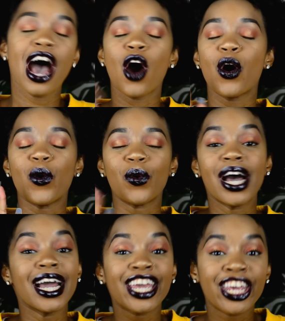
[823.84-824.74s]
Oh,
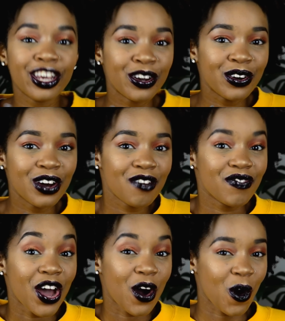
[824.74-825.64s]
cue
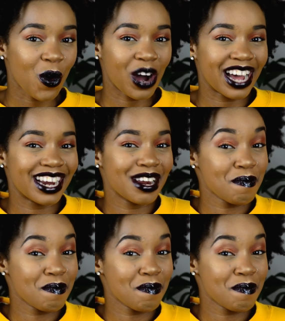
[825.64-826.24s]
the awkward